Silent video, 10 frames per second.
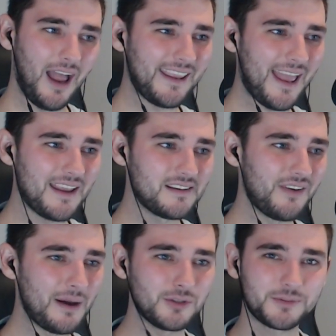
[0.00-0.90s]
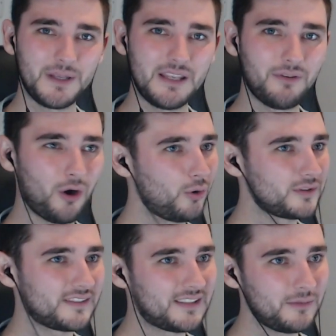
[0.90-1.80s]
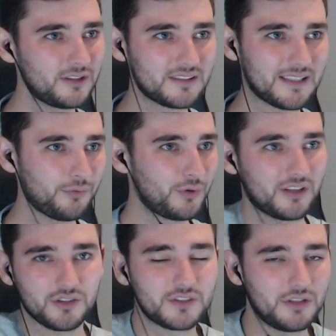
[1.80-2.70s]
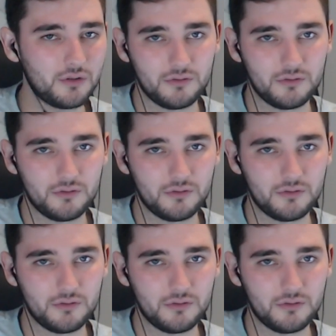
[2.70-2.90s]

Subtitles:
Again, that must be the whole similar to South Korea, because obviously